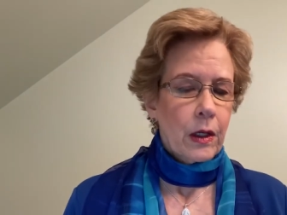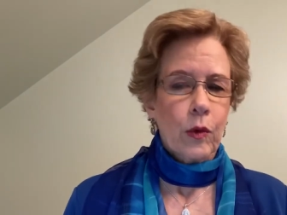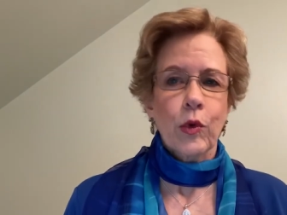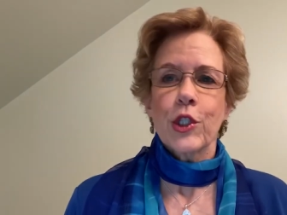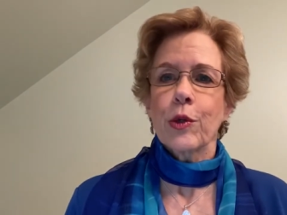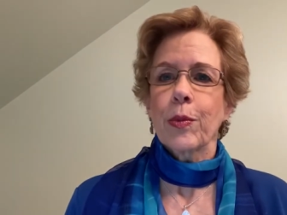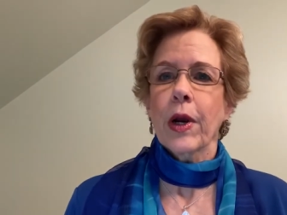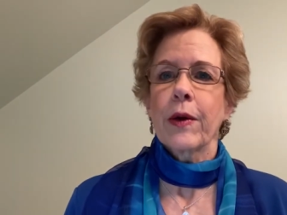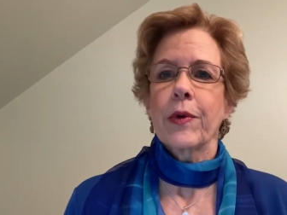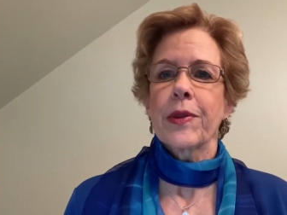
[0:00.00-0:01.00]
Would you
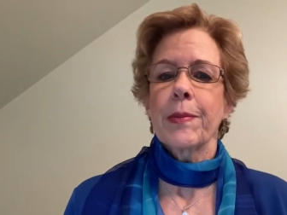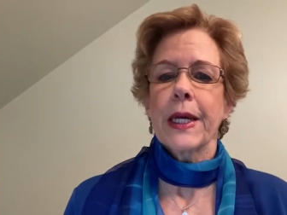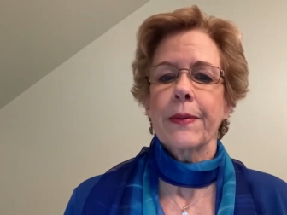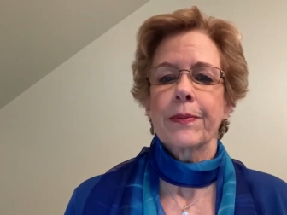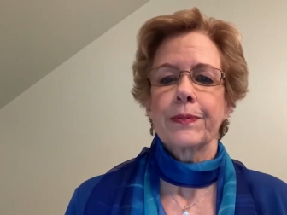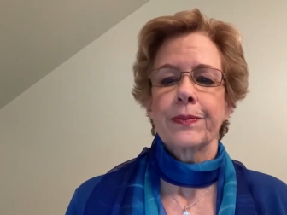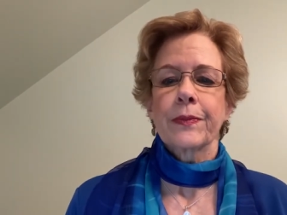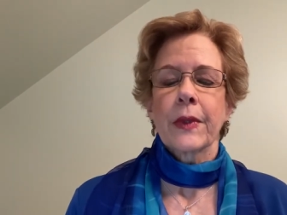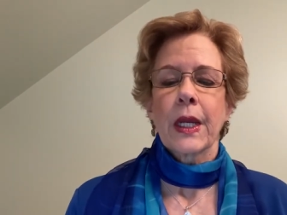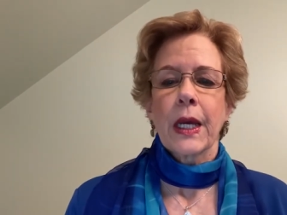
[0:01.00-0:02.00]
pray with me?
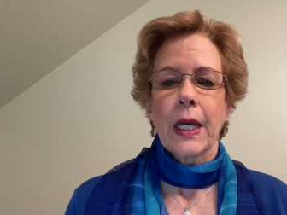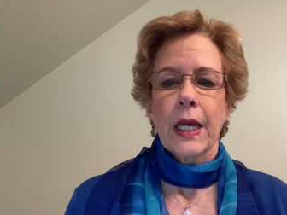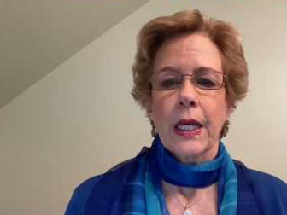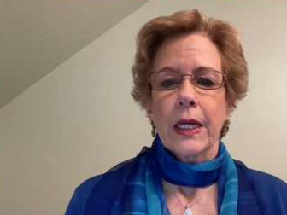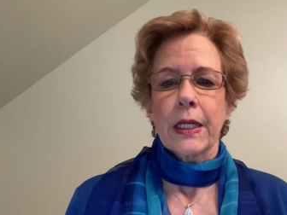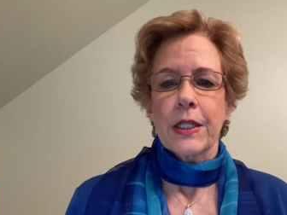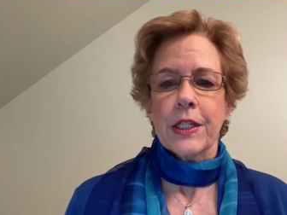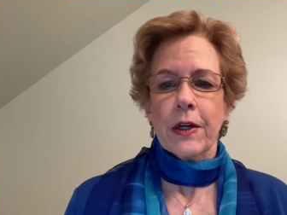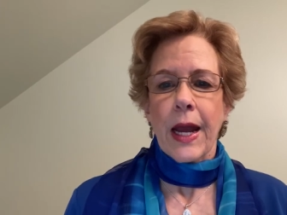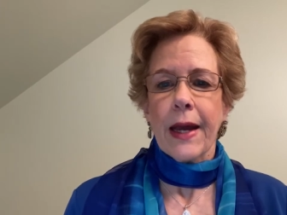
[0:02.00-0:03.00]

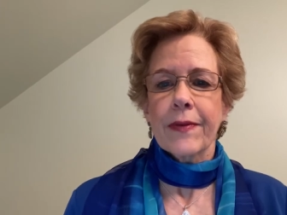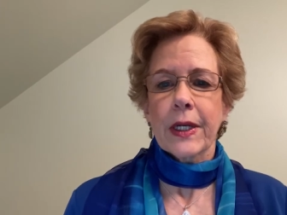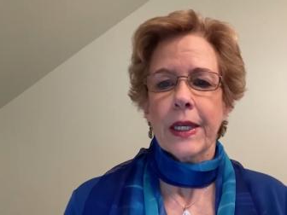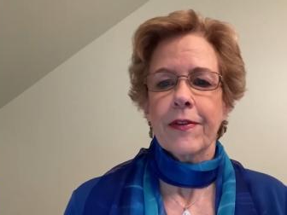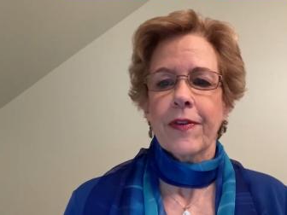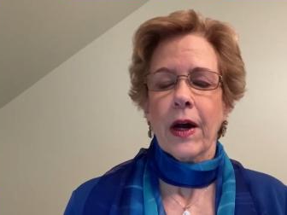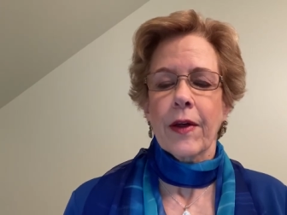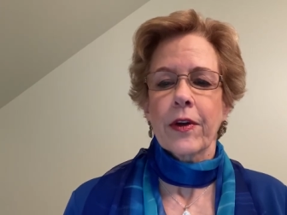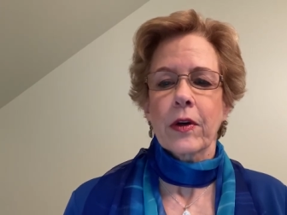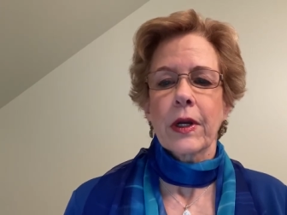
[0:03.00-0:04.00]
Dear Heavenly
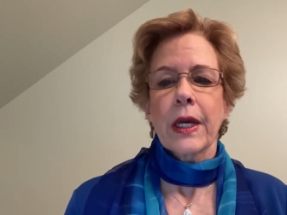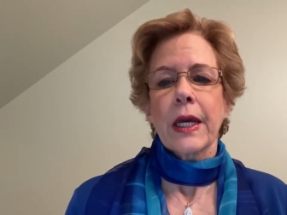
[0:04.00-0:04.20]
Father,